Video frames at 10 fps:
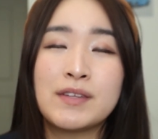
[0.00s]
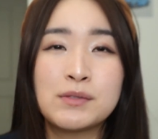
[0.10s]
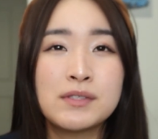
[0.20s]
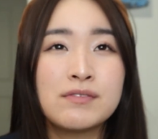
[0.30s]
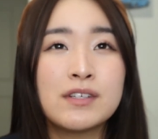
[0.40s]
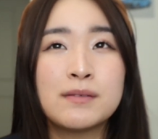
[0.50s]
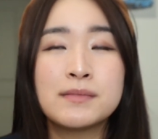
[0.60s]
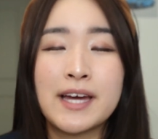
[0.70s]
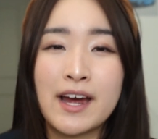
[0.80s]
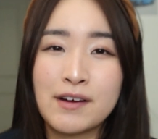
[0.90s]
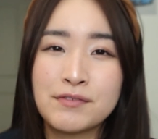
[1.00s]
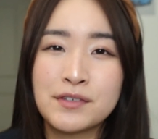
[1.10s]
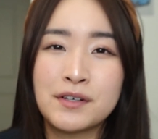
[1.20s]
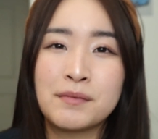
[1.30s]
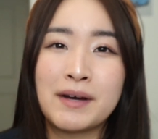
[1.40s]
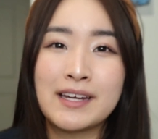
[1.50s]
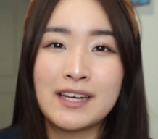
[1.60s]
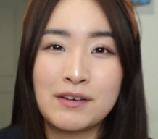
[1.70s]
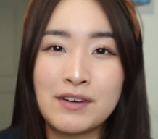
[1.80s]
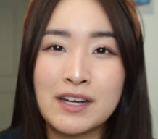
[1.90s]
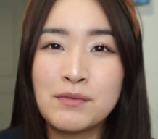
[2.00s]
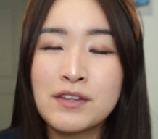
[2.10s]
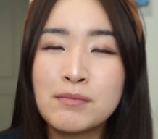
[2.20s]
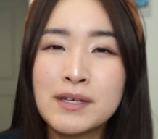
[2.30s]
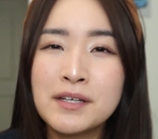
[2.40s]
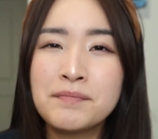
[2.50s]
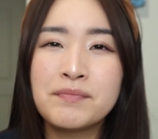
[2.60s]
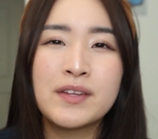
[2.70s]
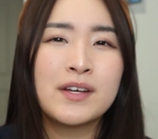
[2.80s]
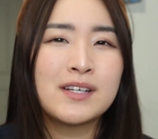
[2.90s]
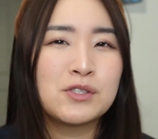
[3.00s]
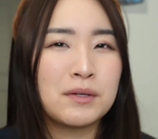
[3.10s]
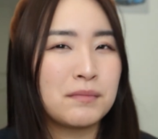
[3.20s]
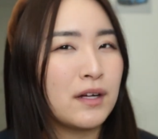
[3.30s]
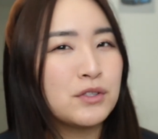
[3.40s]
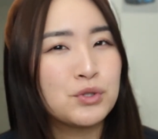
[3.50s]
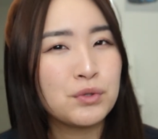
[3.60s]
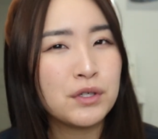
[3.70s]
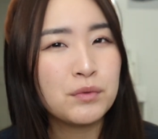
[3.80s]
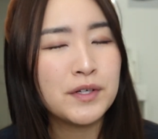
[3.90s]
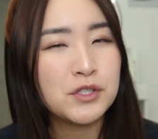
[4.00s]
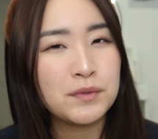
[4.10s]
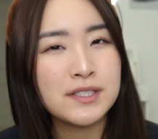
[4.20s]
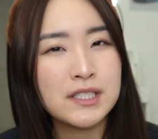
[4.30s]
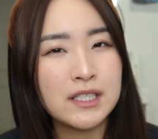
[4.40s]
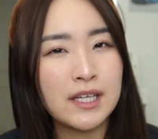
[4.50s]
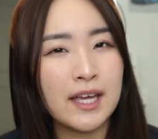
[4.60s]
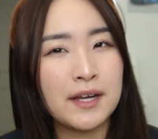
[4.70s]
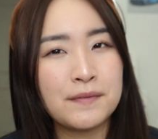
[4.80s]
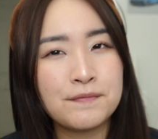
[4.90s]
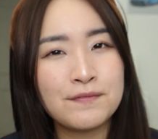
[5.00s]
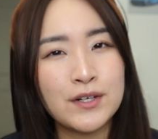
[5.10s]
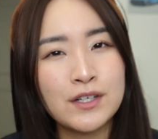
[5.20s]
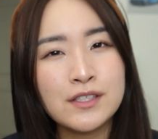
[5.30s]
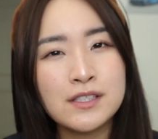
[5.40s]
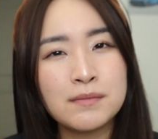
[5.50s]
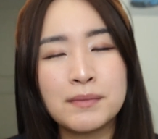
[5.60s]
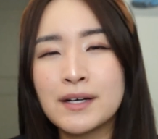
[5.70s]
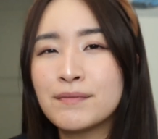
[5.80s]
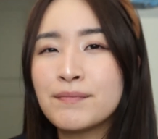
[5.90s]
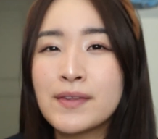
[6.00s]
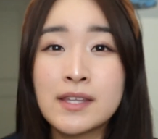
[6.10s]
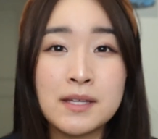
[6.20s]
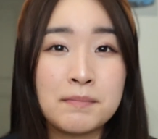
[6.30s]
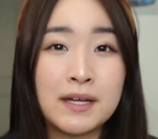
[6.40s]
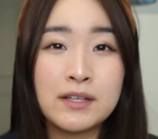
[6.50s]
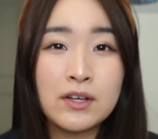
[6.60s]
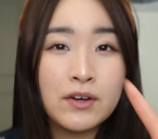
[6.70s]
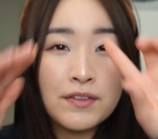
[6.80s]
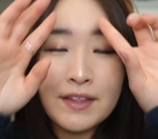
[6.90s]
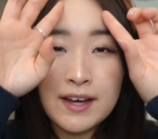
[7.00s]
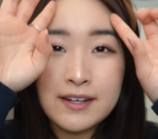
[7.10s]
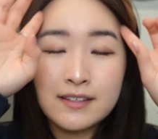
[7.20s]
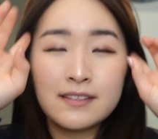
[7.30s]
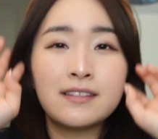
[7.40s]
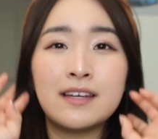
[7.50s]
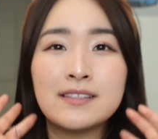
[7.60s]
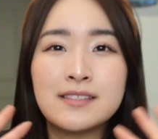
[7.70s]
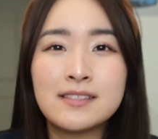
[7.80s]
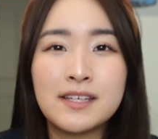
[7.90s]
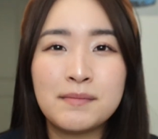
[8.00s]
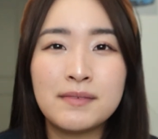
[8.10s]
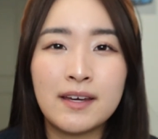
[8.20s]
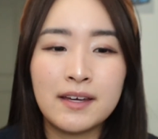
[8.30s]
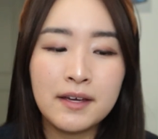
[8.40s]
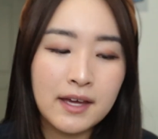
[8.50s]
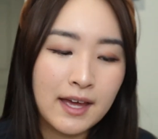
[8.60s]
was filmed after my get ready with me. So I'm not sure which one's gonna get up first, but depending on that, today's the same day.